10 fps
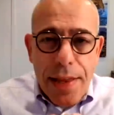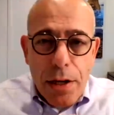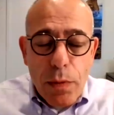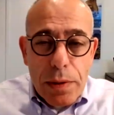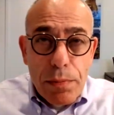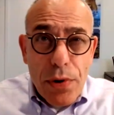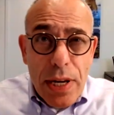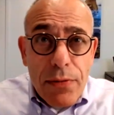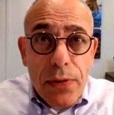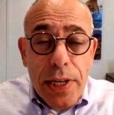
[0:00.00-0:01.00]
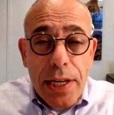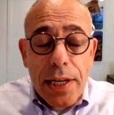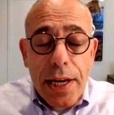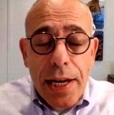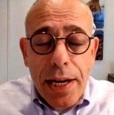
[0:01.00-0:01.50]
that one
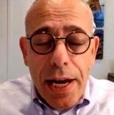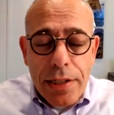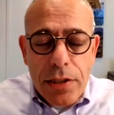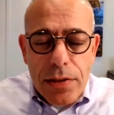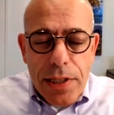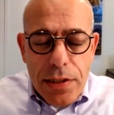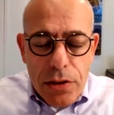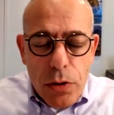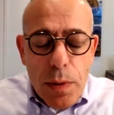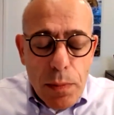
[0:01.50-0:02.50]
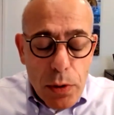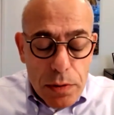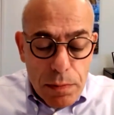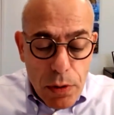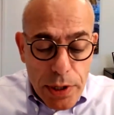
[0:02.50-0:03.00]
briefly. There's two
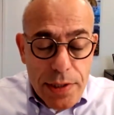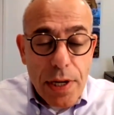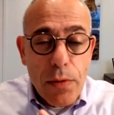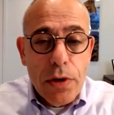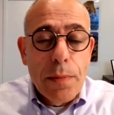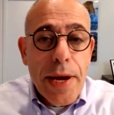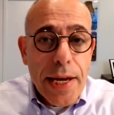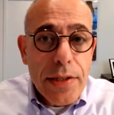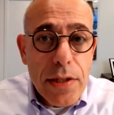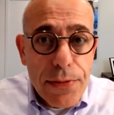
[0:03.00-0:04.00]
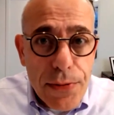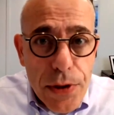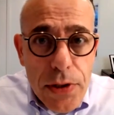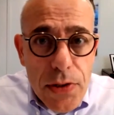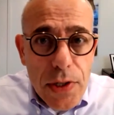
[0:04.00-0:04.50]
important points I want to make. So
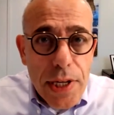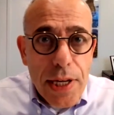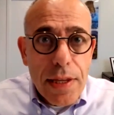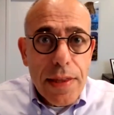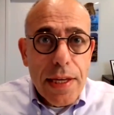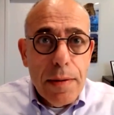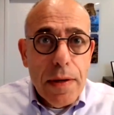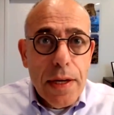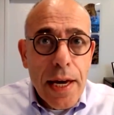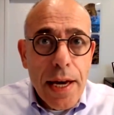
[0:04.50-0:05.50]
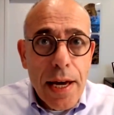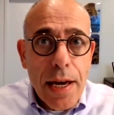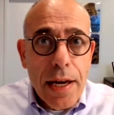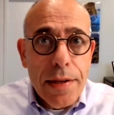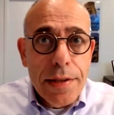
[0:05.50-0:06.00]
firstly, the
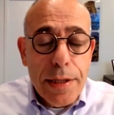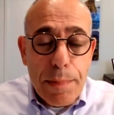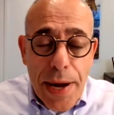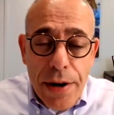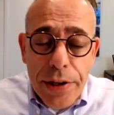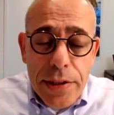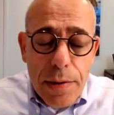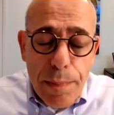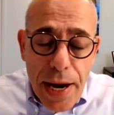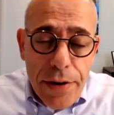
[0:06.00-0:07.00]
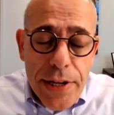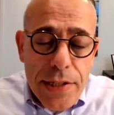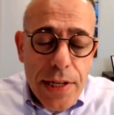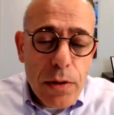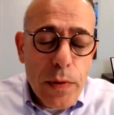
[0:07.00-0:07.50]

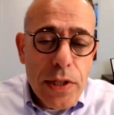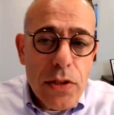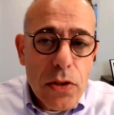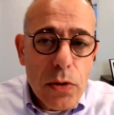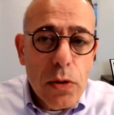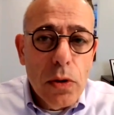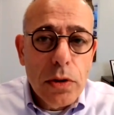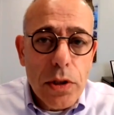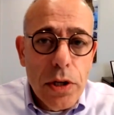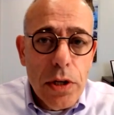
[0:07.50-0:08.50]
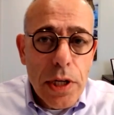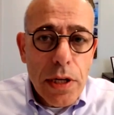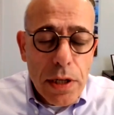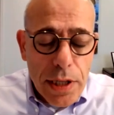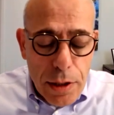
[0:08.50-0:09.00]
barriers that we installed early
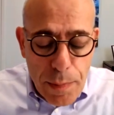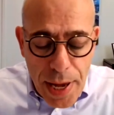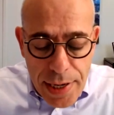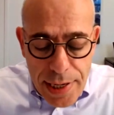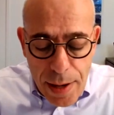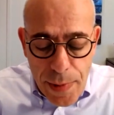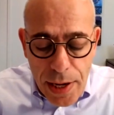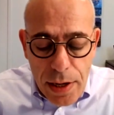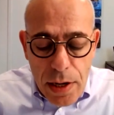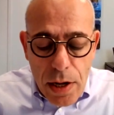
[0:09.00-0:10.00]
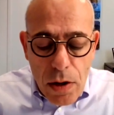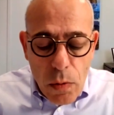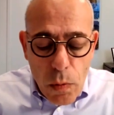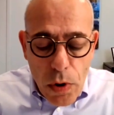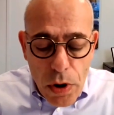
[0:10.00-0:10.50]
on in the pandemic
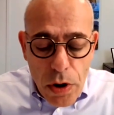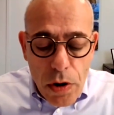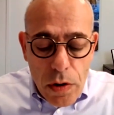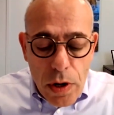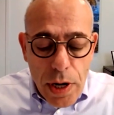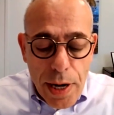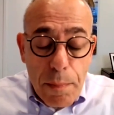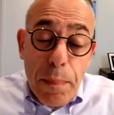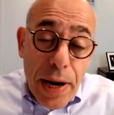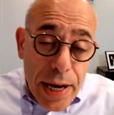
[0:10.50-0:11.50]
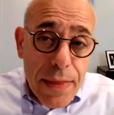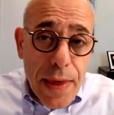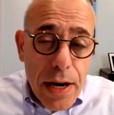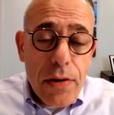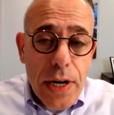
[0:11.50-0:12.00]
were, by
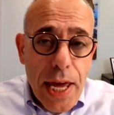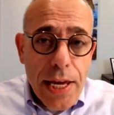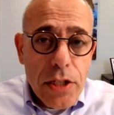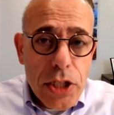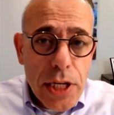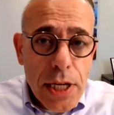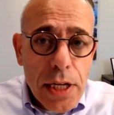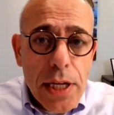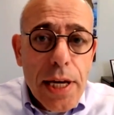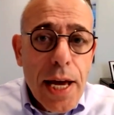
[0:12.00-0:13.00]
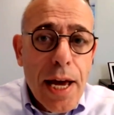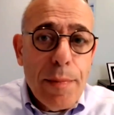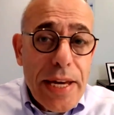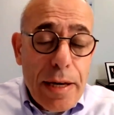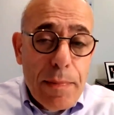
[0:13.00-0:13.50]
their nature,
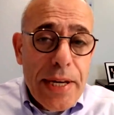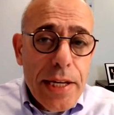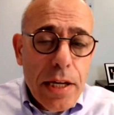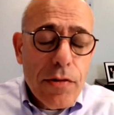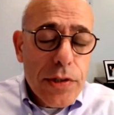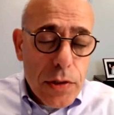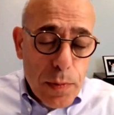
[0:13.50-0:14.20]
immediate